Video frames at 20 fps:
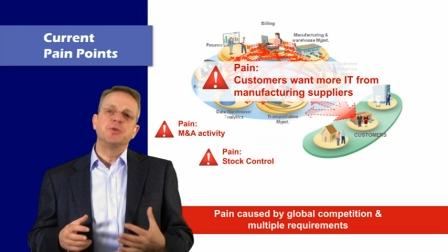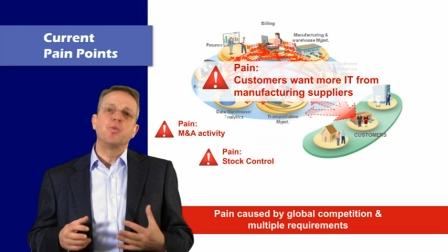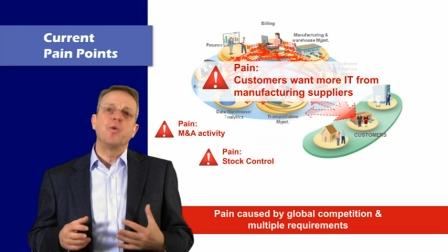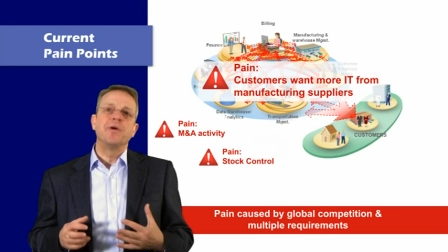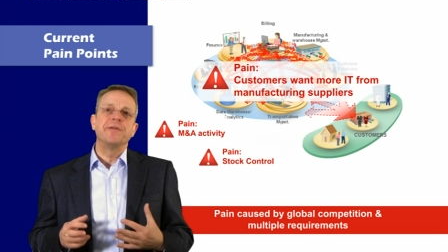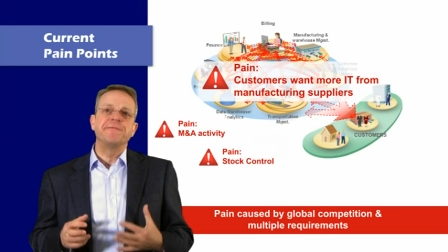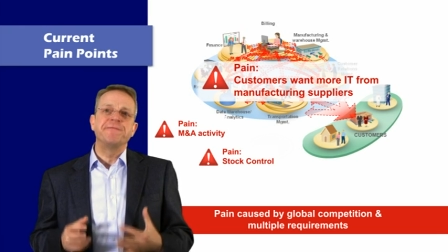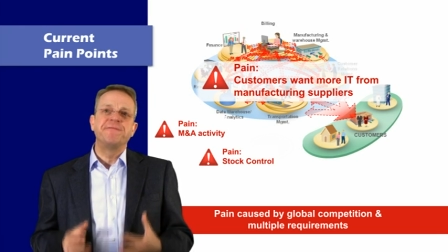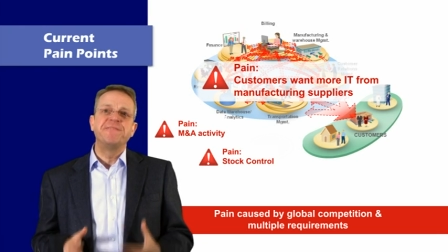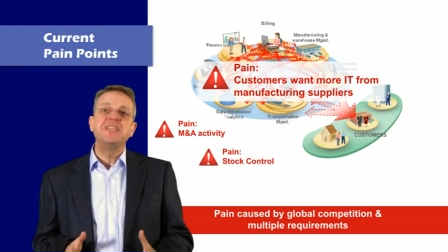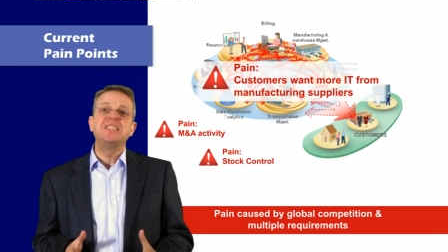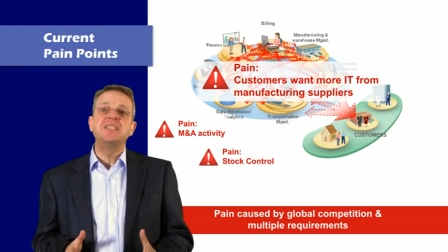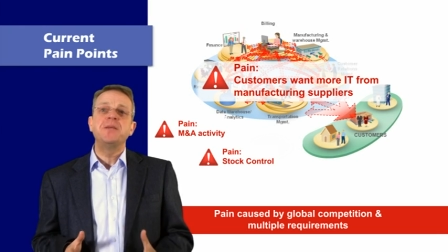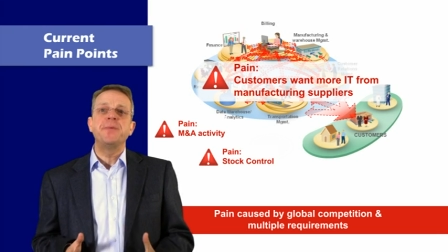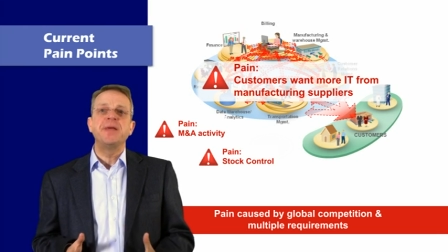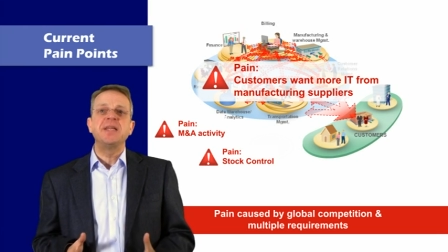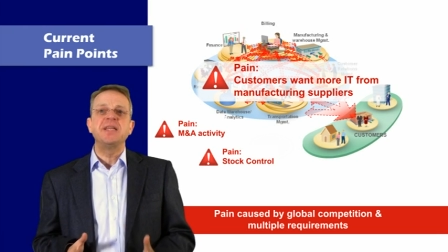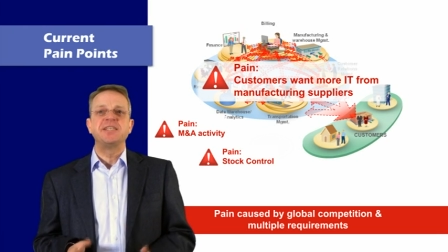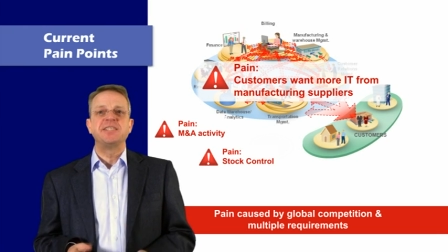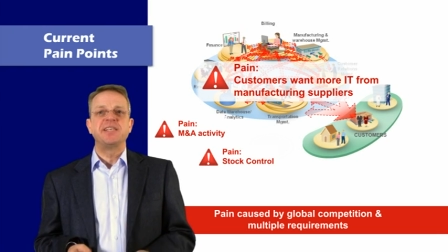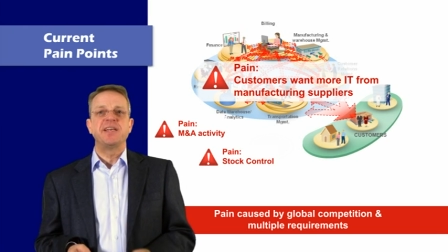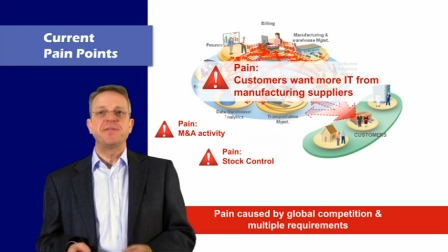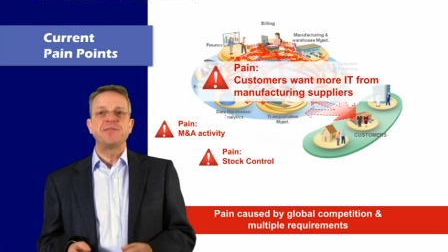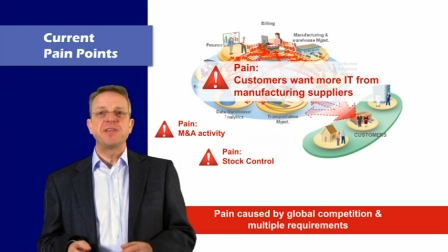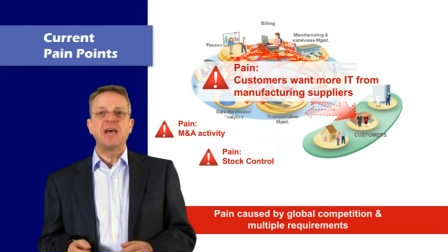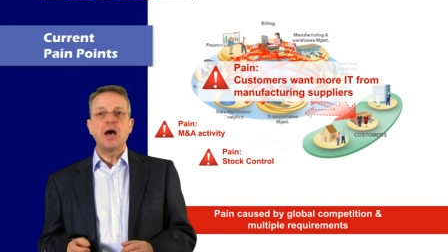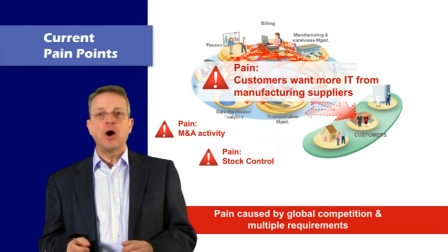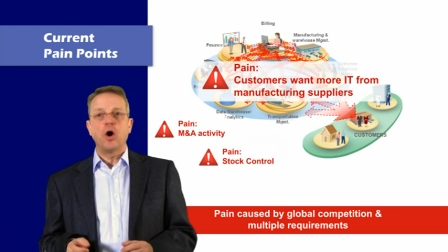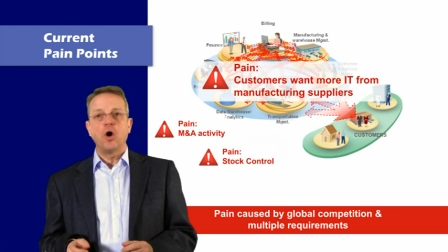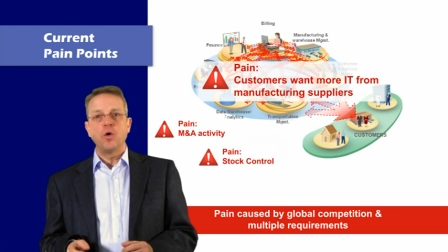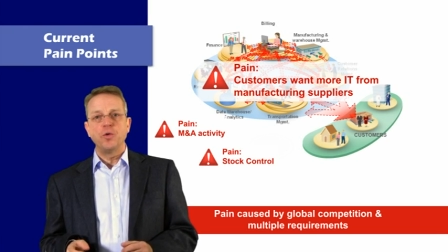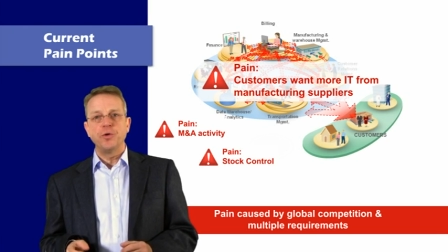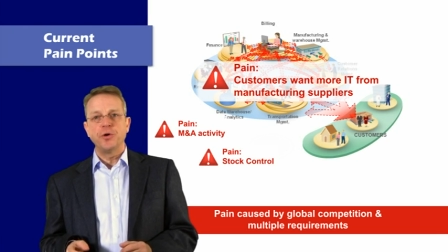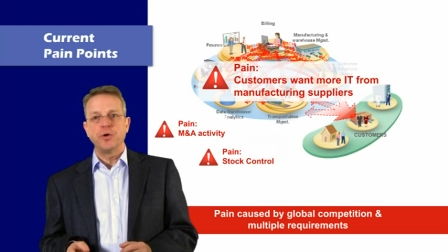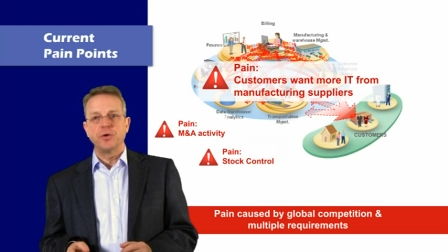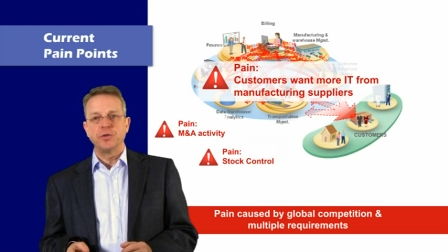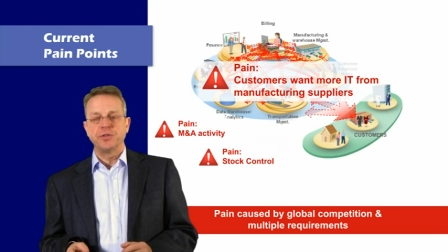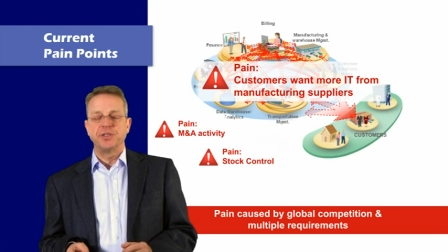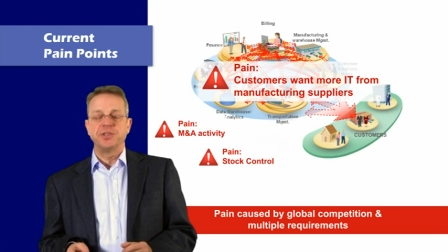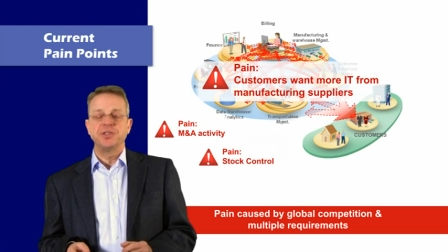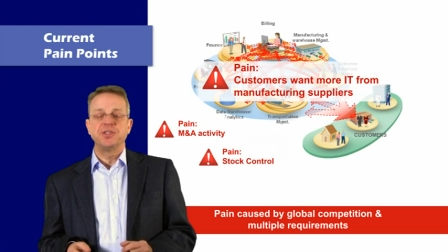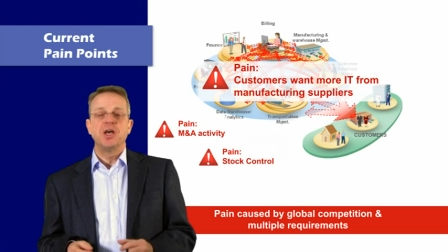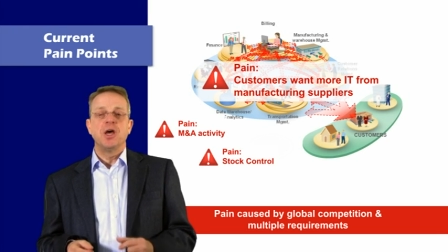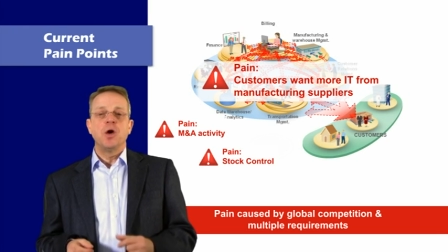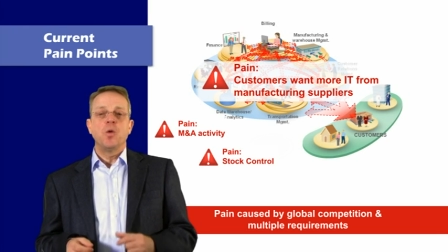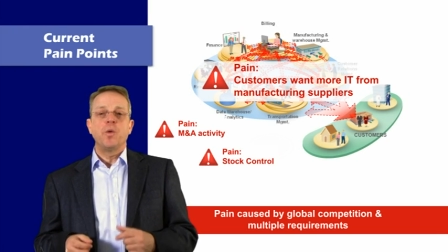want visibility of their own orders